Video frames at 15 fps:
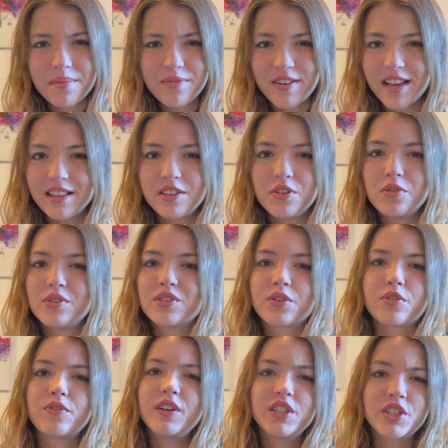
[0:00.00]
values or
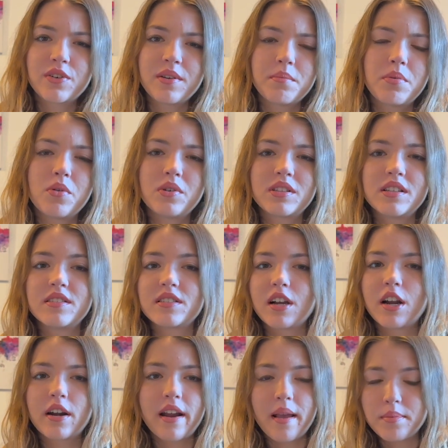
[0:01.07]
feature importance
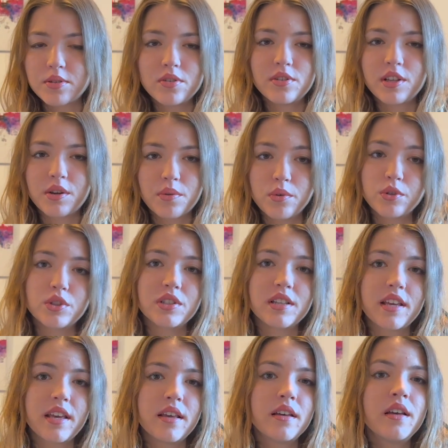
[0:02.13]
are absolutely crucial
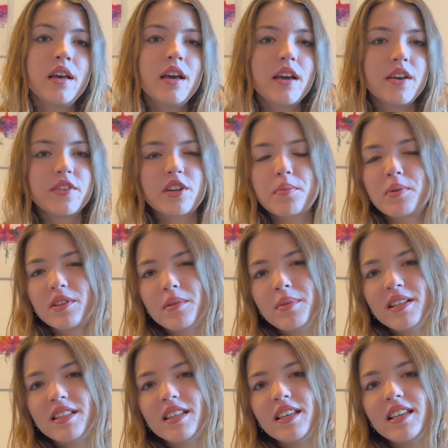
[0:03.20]
here.
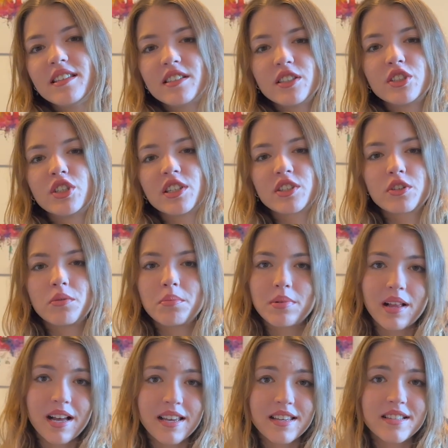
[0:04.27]
Interpretability isn't just
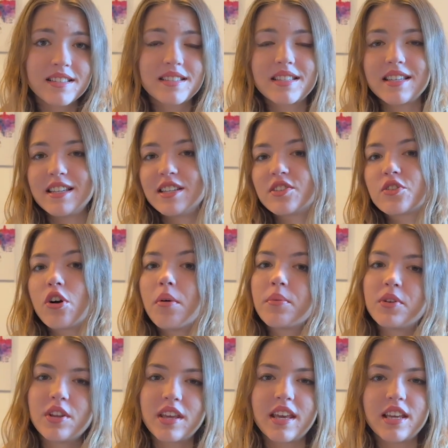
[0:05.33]
compliance, it is
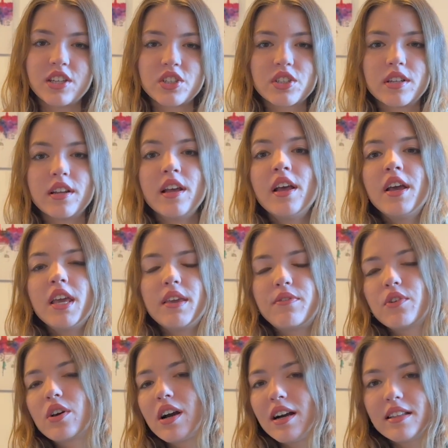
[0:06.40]
communication. If
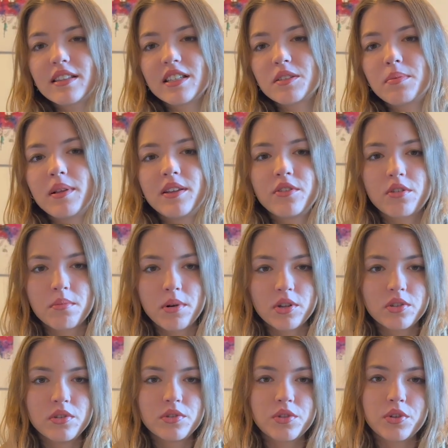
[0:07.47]
you can't explain your
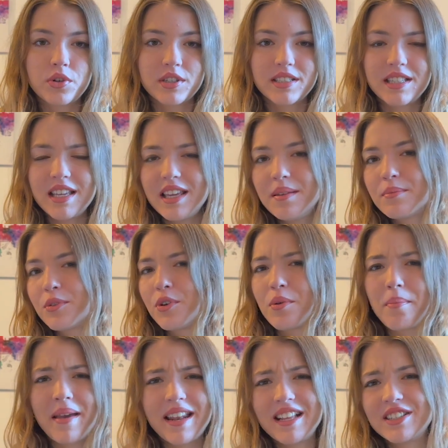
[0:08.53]
model to your team, to your
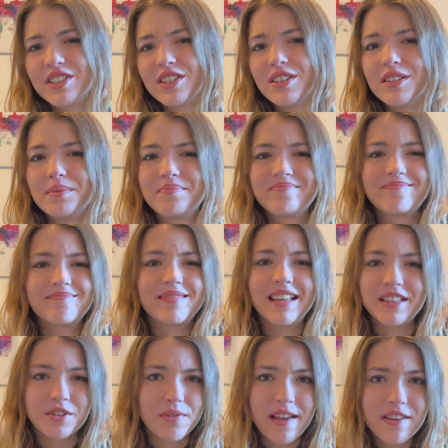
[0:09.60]
manager,
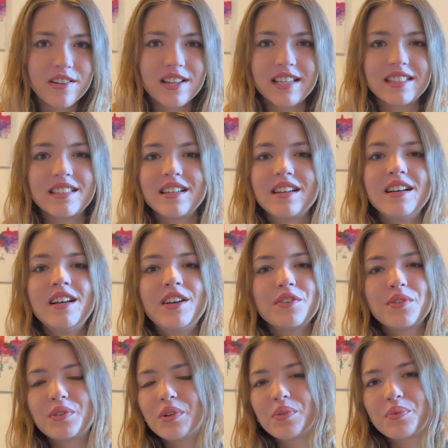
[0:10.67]
and the regulator,
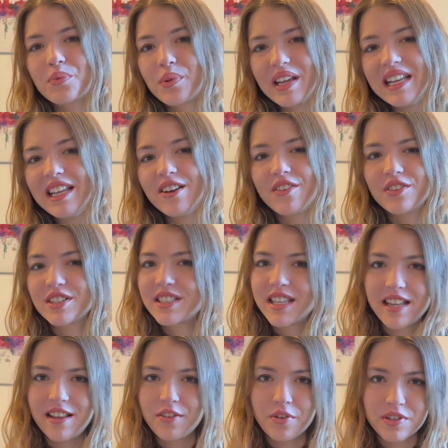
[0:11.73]
you don't really
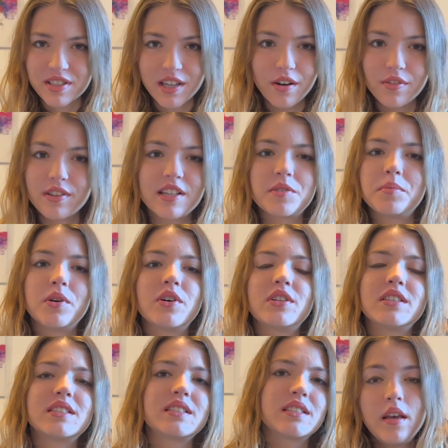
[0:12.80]
understand it yourself, let's be
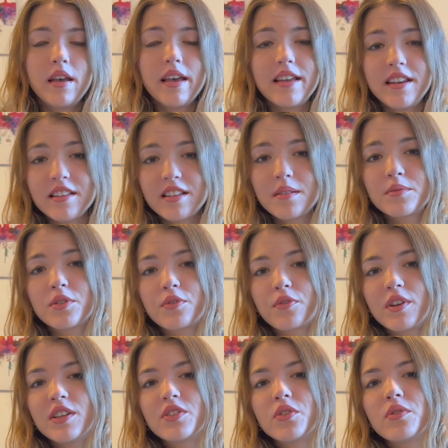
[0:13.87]
honest. And in terms of
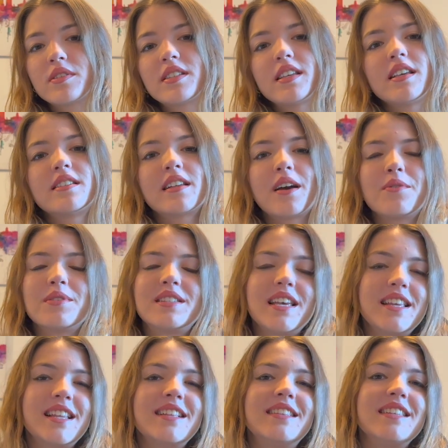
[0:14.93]
resources, I would
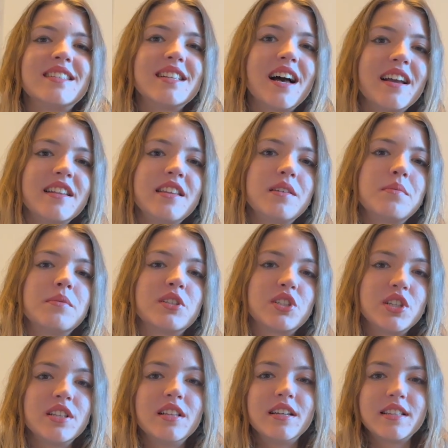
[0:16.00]
say that designing
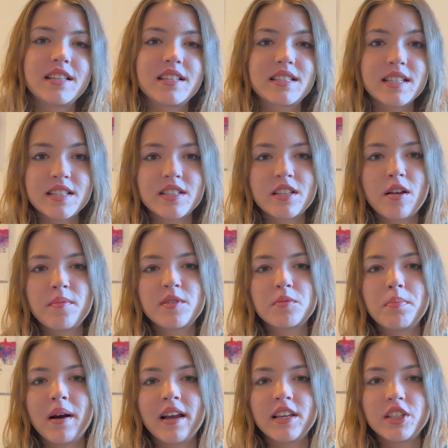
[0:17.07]
machine learning systems
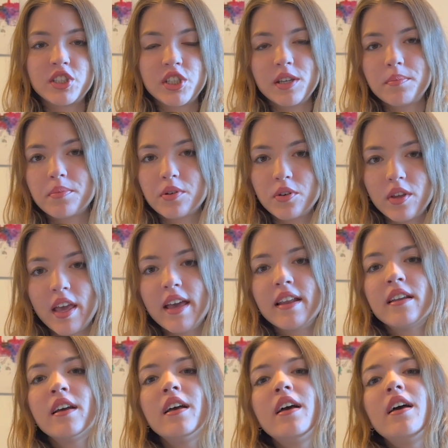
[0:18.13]
by Chip
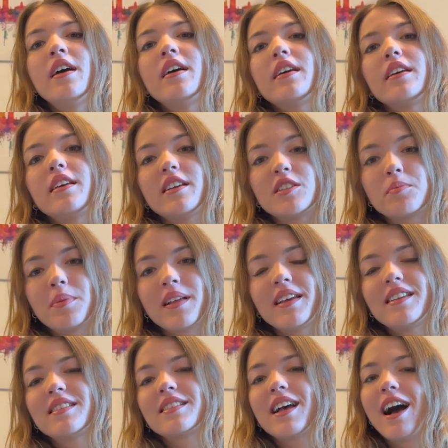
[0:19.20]
Huyen
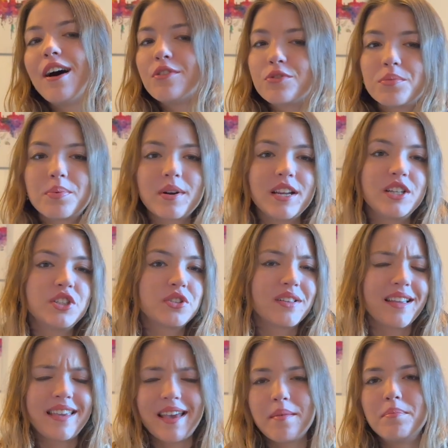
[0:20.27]
explains how to bridge
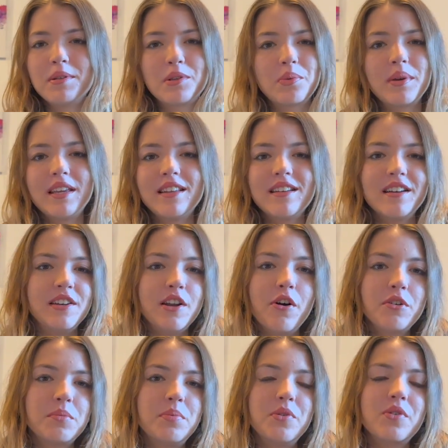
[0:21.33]
the gap between a
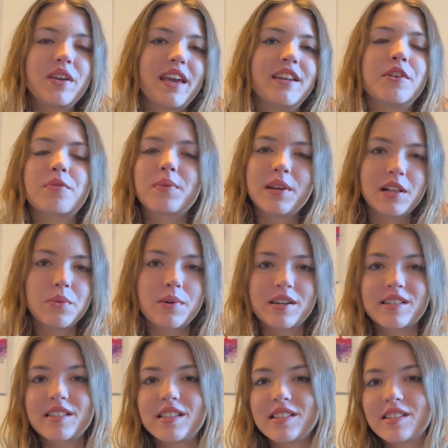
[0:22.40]
notebook and a
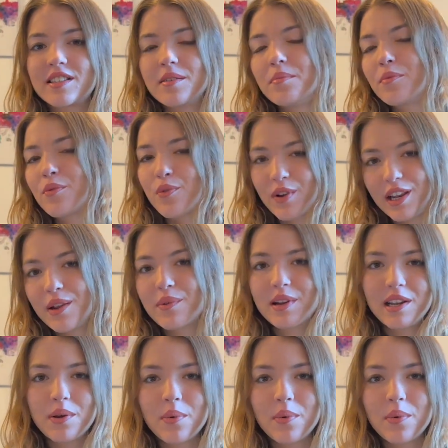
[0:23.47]
real-world system really, really